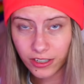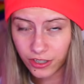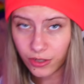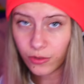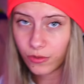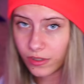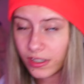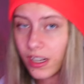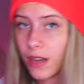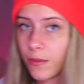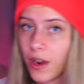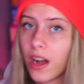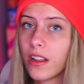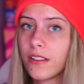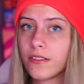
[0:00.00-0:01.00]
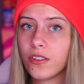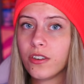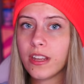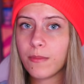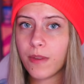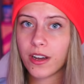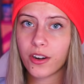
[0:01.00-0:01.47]
to some Call of
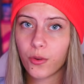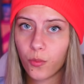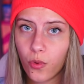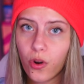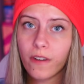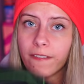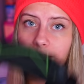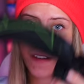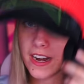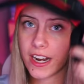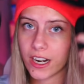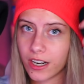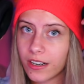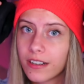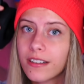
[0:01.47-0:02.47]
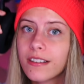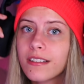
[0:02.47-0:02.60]
Duty Modern Warfare.